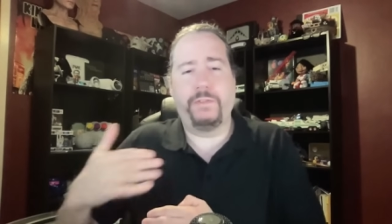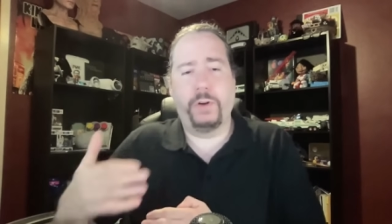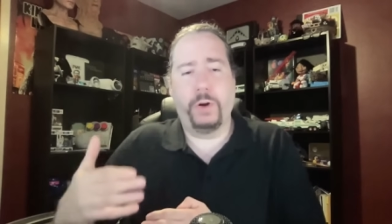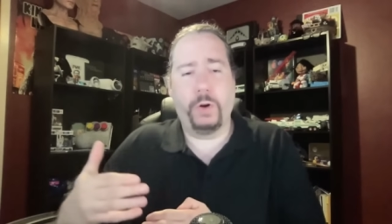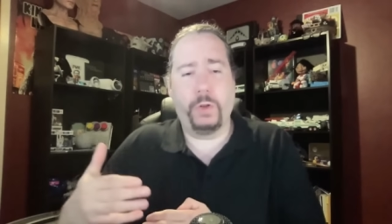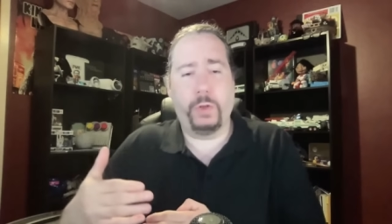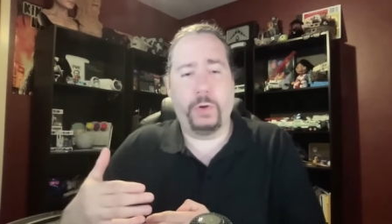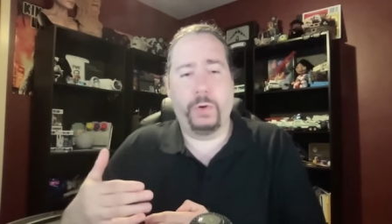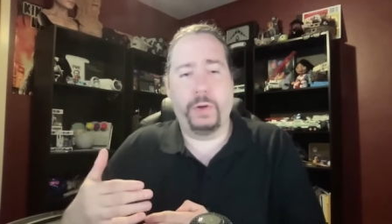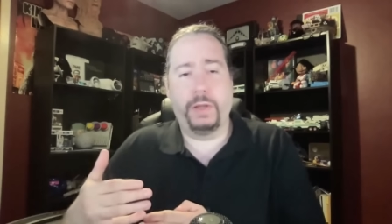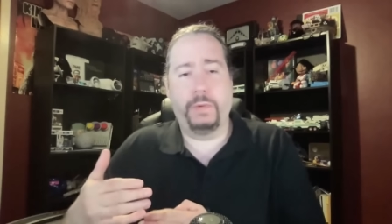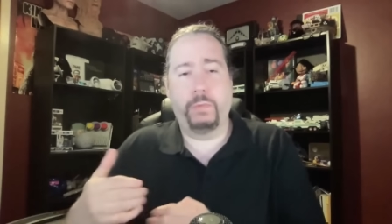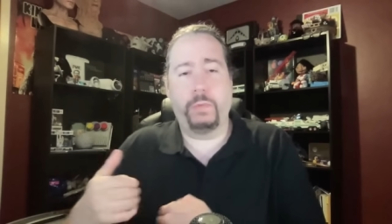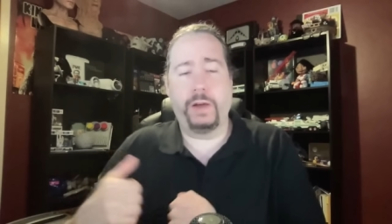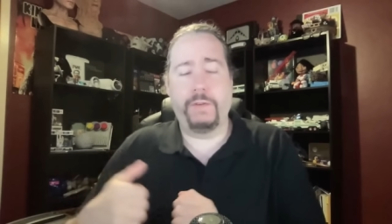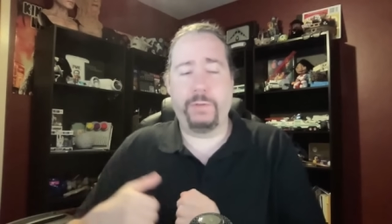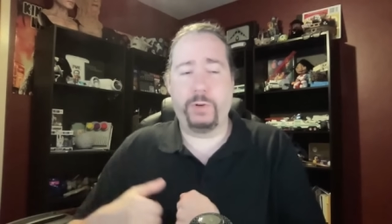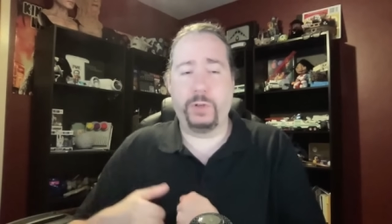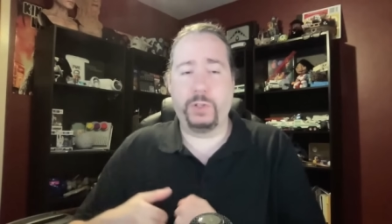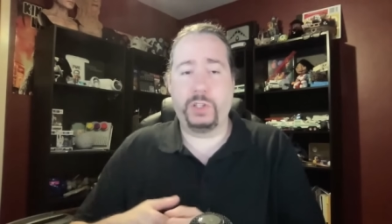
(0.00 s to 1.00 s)
further in
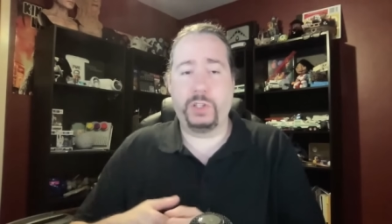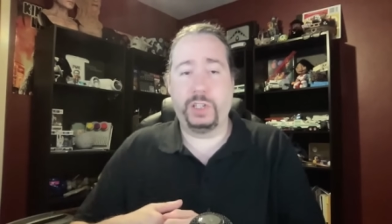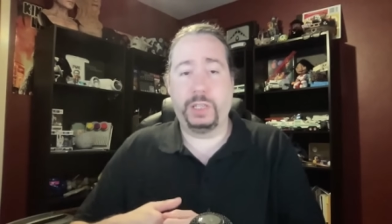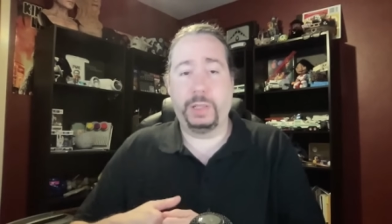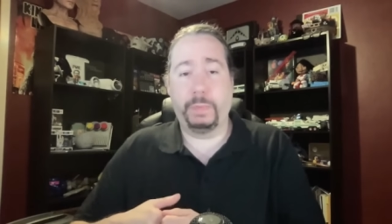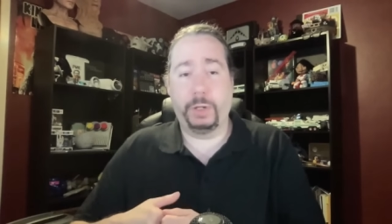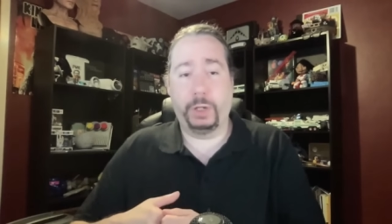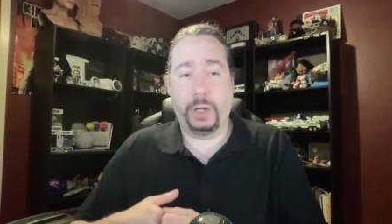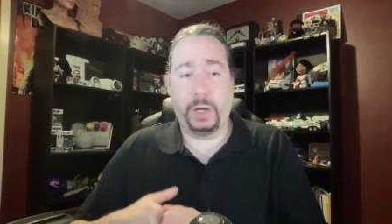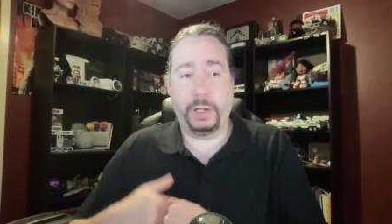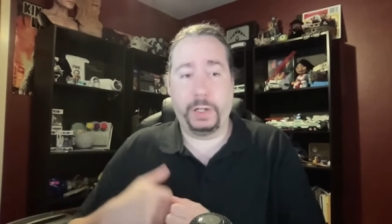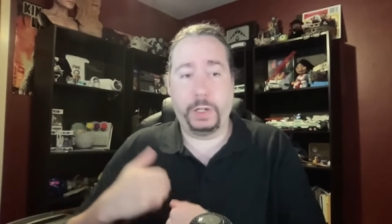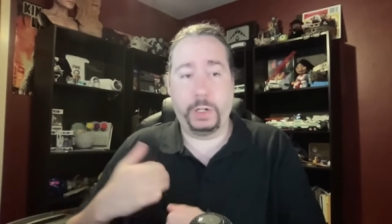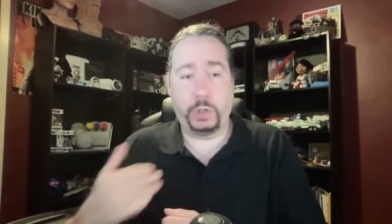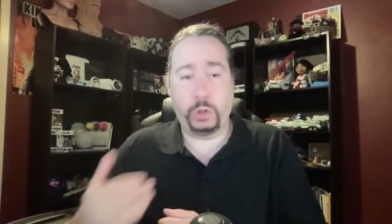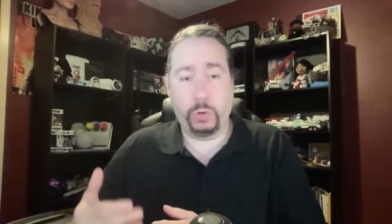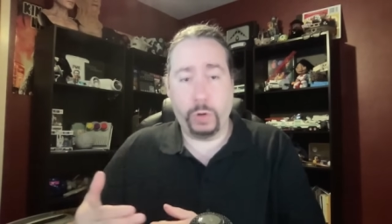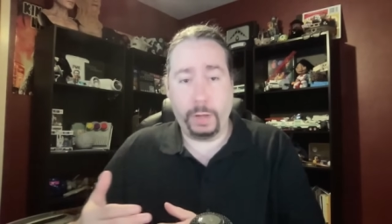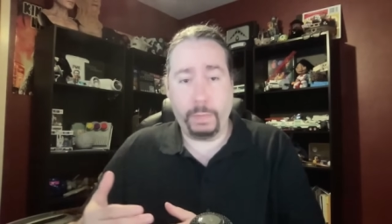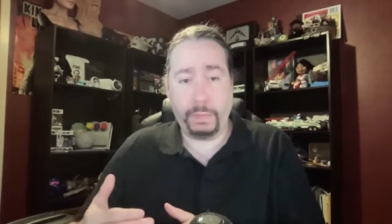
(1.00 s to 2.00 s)
referencing the
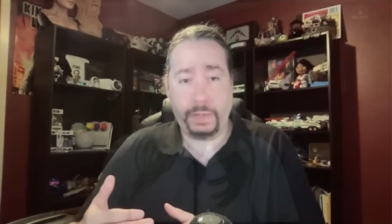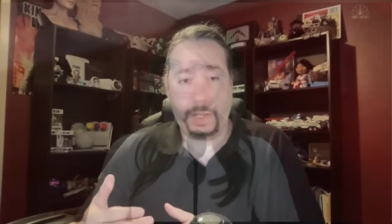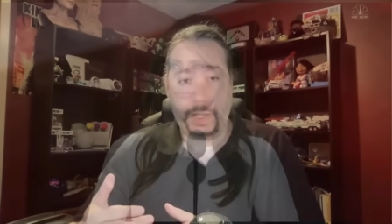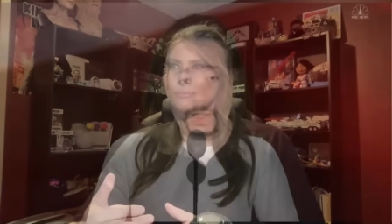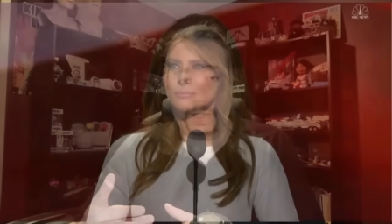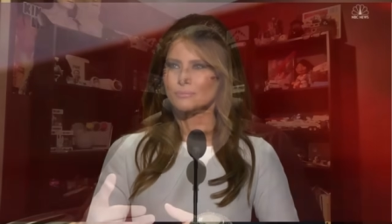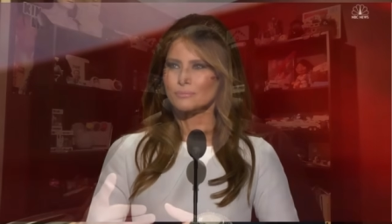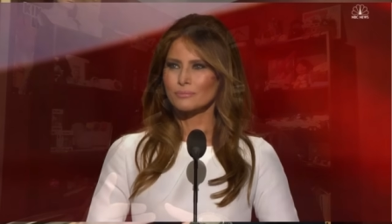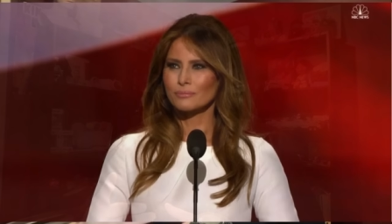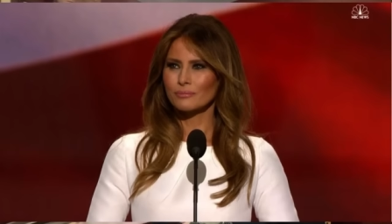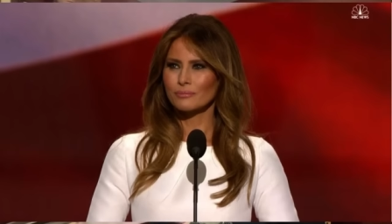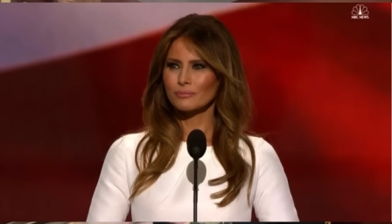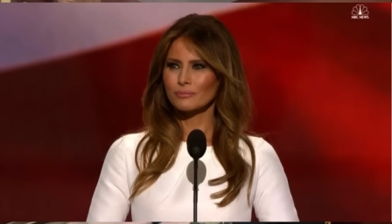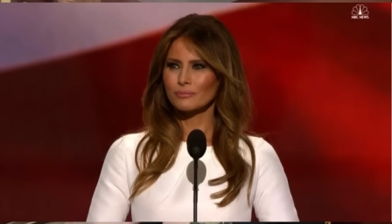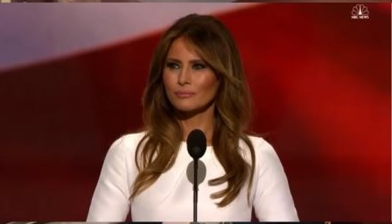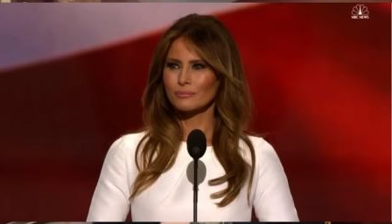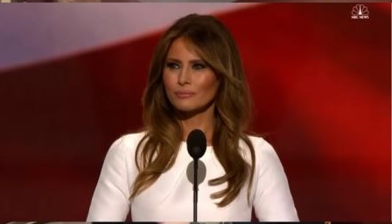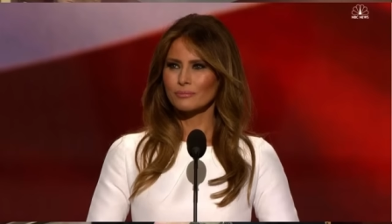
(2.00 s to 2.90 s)
melania trump case